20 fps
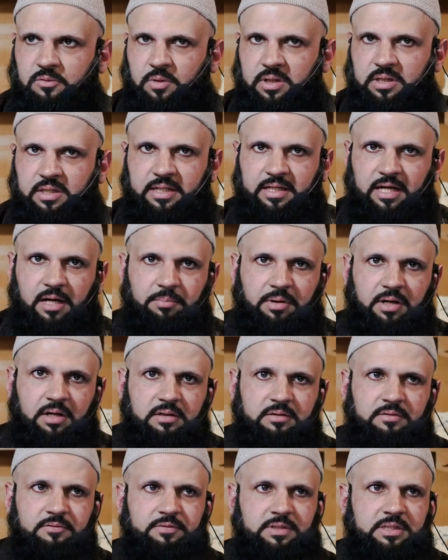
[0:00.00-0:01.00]

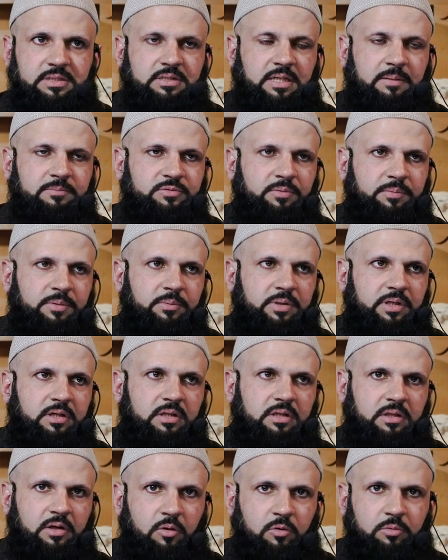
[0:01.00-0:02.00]
Wasiyaba, it comes from the
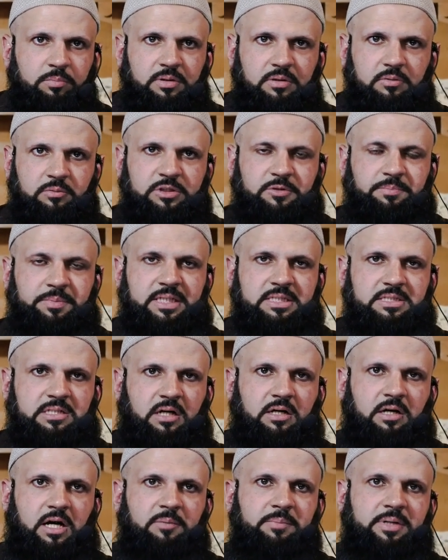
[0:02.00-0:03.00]
word thawb, which means
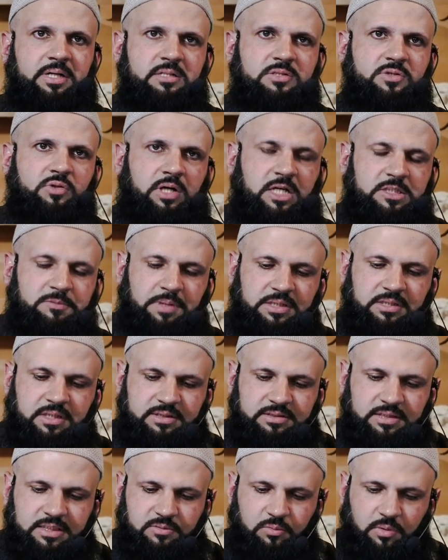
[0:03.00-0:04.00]
a garment. So Allah
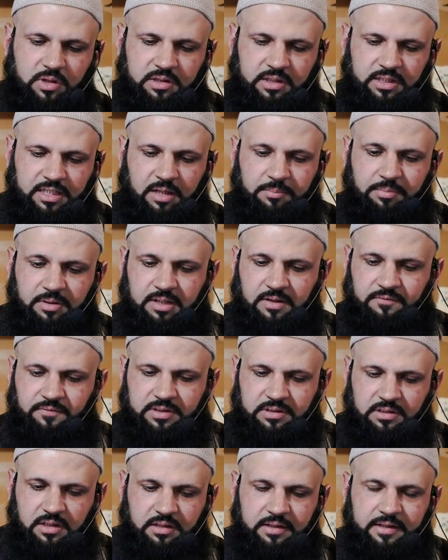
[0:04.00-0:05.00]
subhanahu says, ta'ala ka
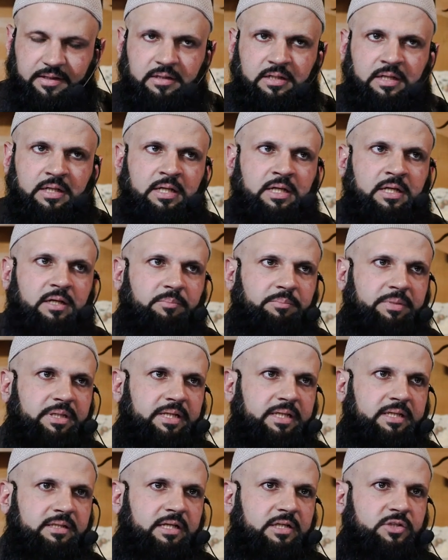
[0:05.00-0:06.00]
fatahir,
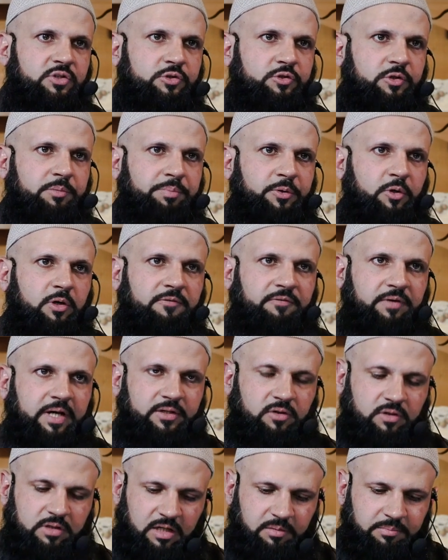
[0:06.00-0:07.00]
meaning that you should purify
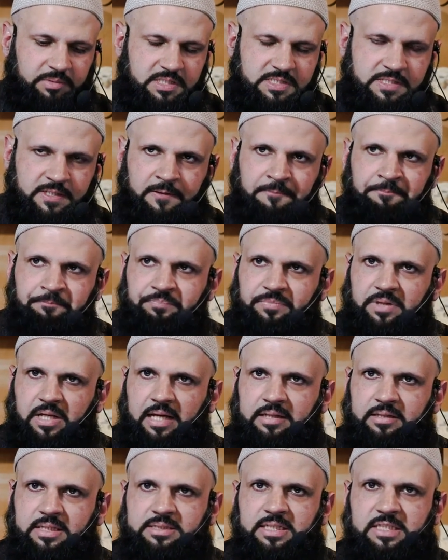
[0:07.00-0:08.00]
your garments.
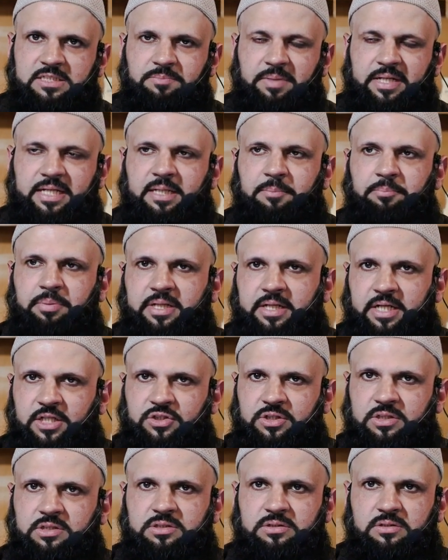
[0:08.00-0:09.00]
And this has many
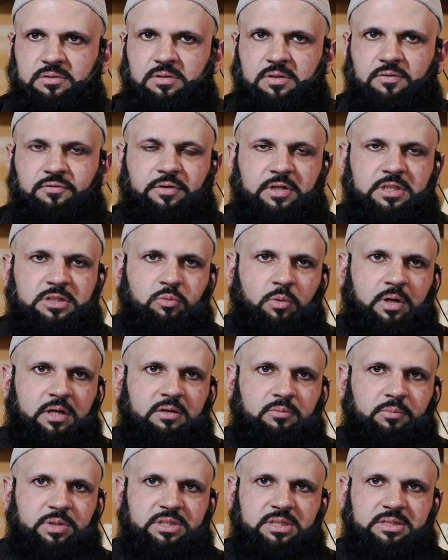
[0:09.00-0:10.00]
implications. The first
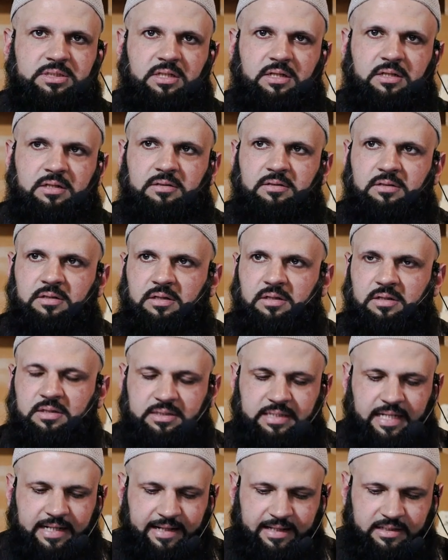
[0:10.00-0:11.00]
one, which is a,
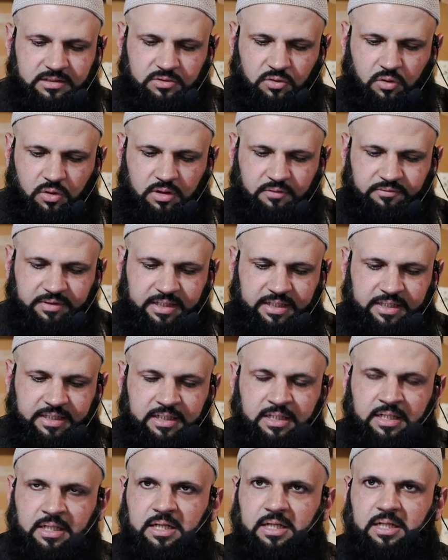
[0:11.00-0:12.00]
a direct or a
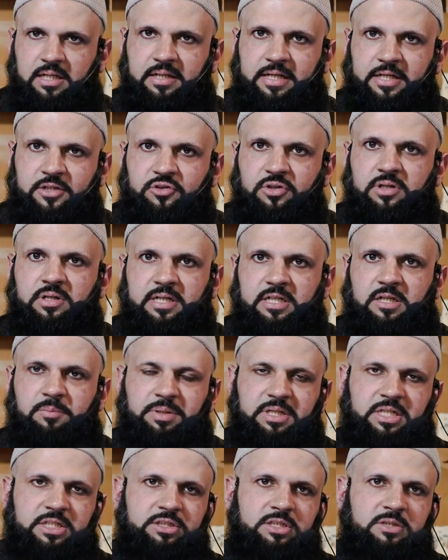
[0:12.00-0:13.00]
very literal
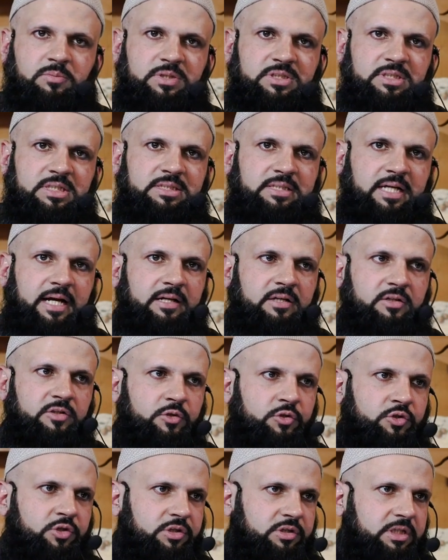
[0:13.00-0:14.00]
interpretation, which is that
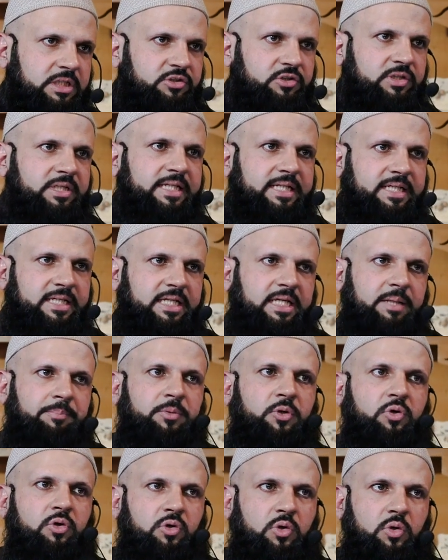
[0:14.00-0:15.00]
you should literally
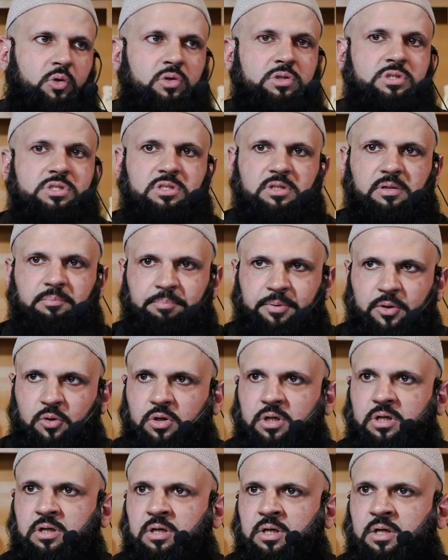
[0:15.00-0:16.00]
keep your clothes
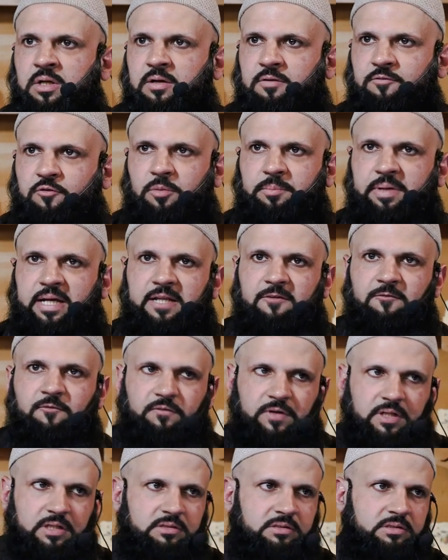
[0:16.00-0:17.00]
pure from any
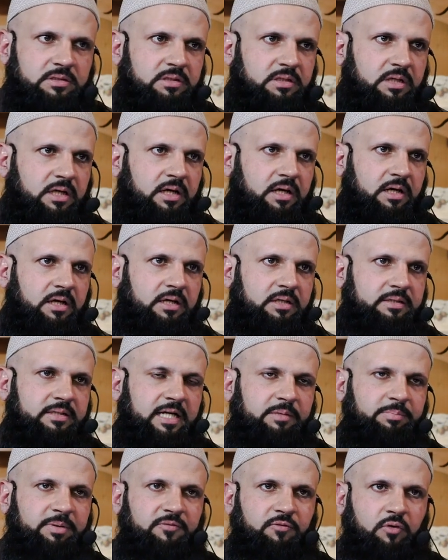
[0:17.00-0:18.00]
filth uh,
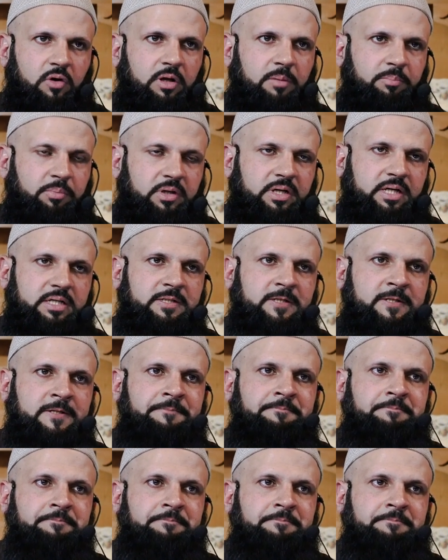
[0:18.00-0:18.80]
that may fall upon it.